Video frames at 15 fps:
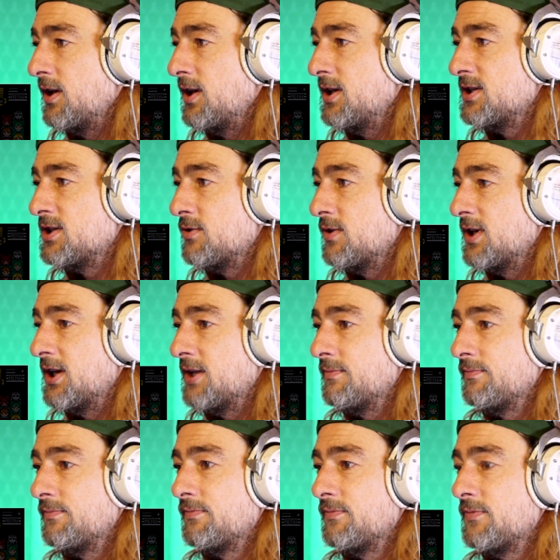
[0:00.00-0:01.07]
He's doing it.
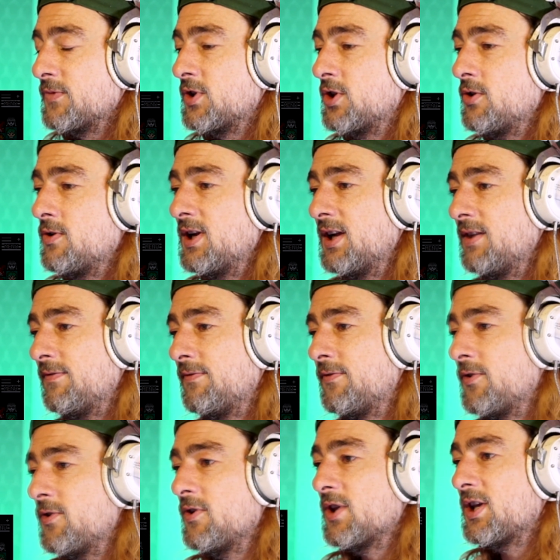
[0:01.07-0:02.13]
Doing it
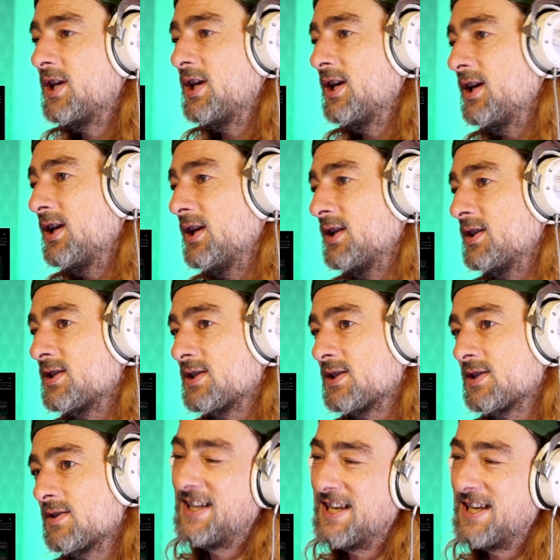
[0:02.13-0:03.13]
for the kids.